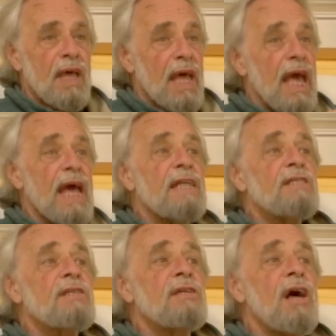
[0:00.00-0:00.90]
And
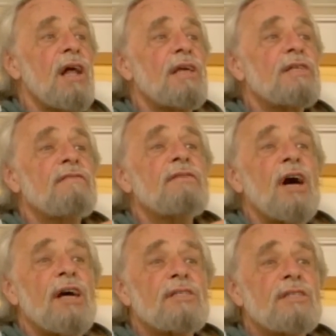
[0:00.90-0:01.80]
it's the knowledge of
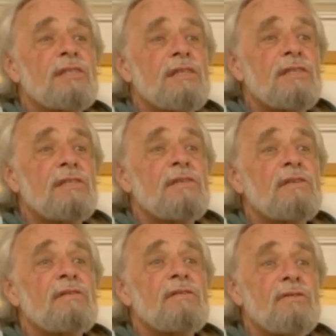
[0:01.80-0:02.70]
consciousness
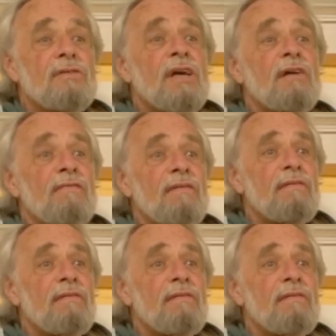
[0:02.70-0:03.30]
yourself.